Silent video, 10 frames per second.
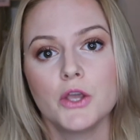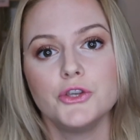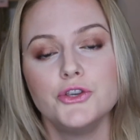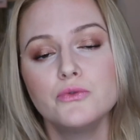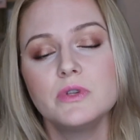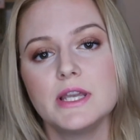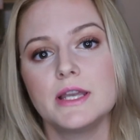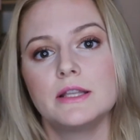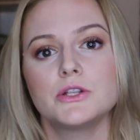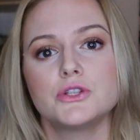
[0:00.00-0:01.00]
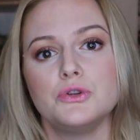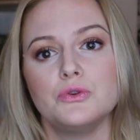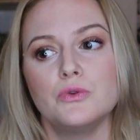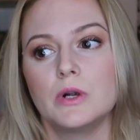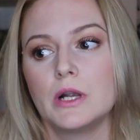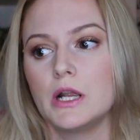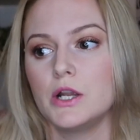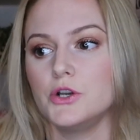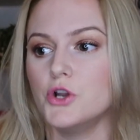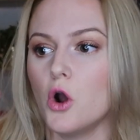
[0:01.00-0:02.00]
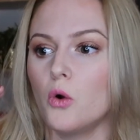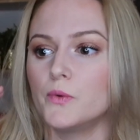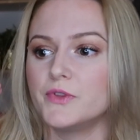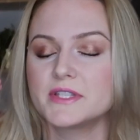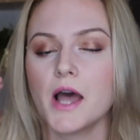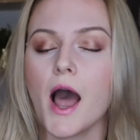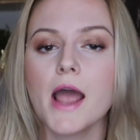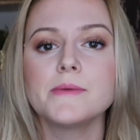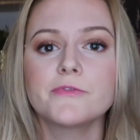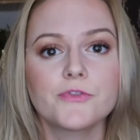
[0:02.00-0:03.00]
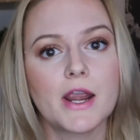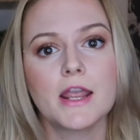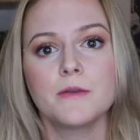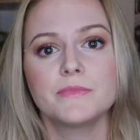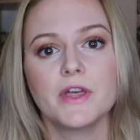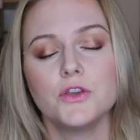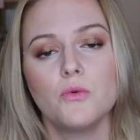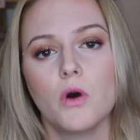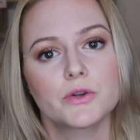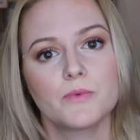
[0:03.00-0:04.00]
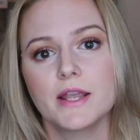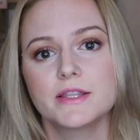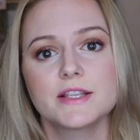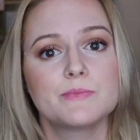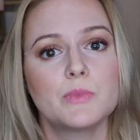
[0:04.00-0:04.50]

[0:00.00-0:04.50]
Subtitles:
you need to know the time frame that you want to write this